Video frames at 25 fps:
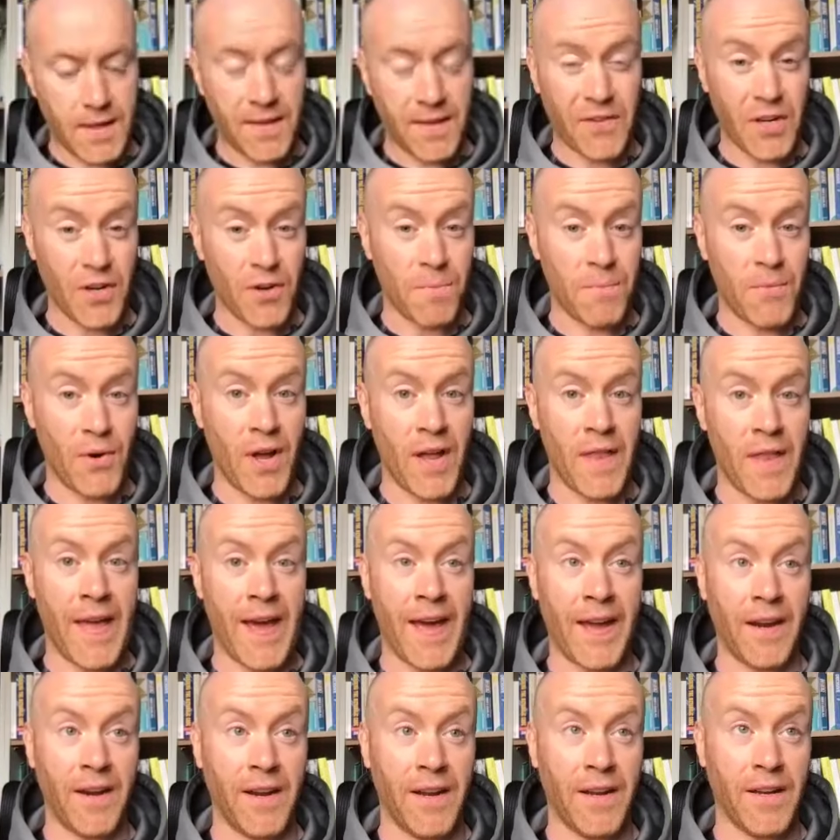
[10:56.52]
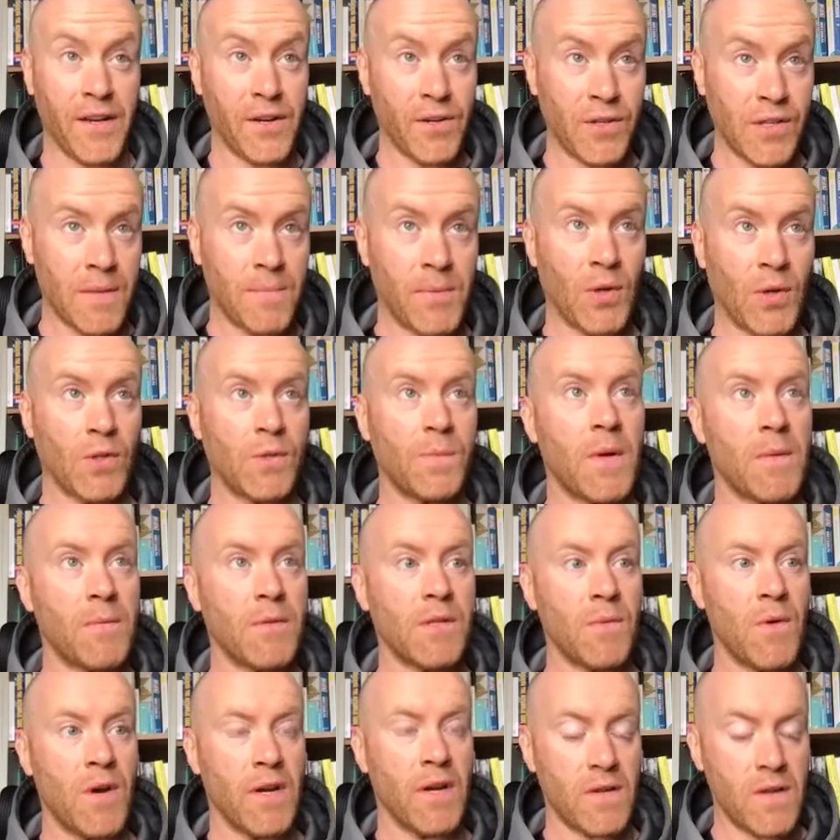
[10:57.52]
a number on that, and it usually blows people's
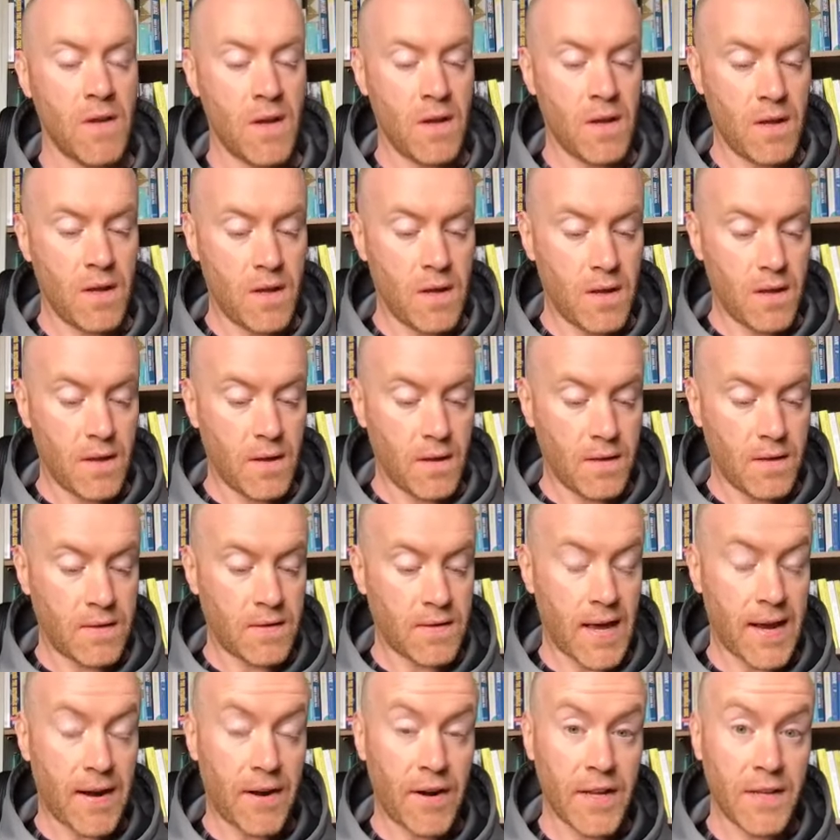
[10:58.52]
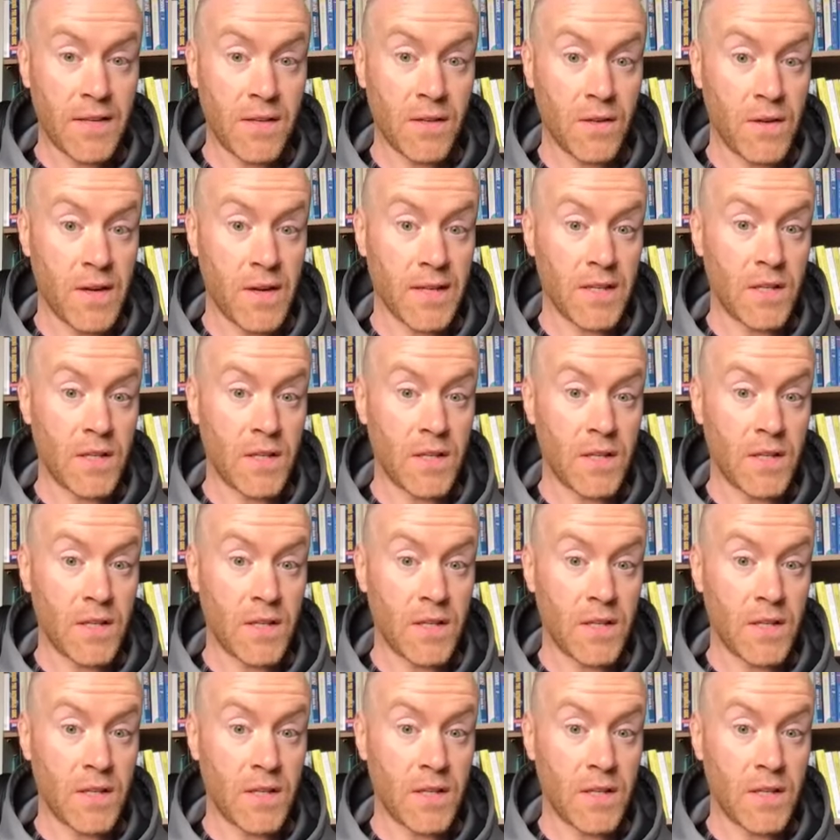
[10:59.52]
minds, Saturday, Sunday is